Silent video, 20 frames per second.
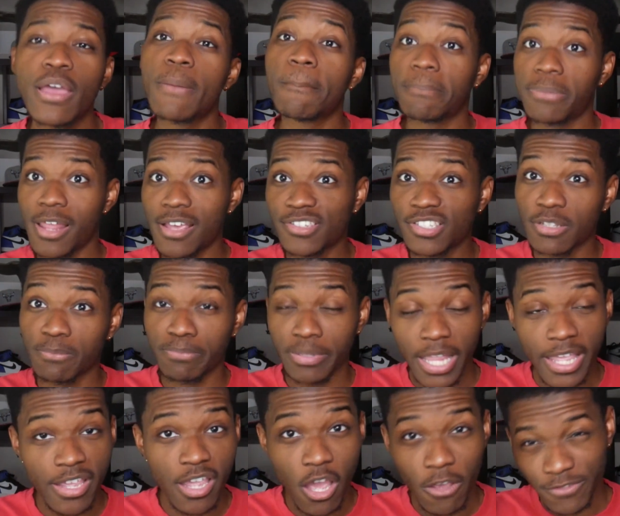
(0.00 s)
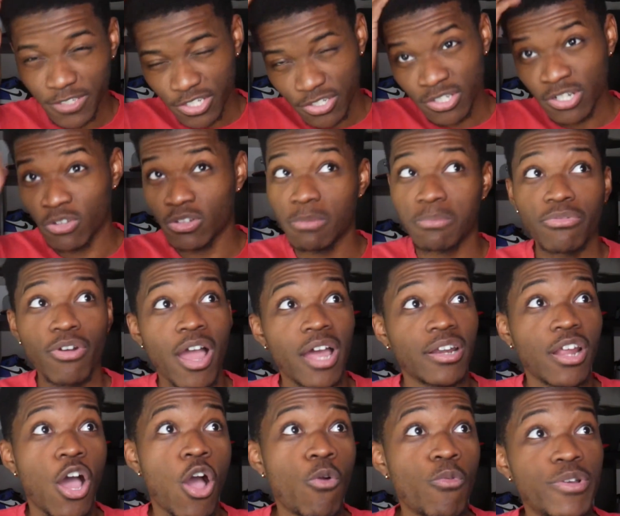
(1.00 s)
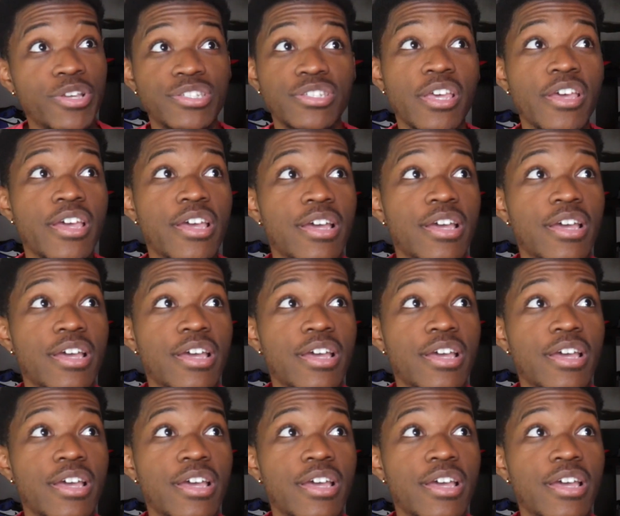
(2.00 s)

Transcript: plus the playoffs. Because you know LeBron always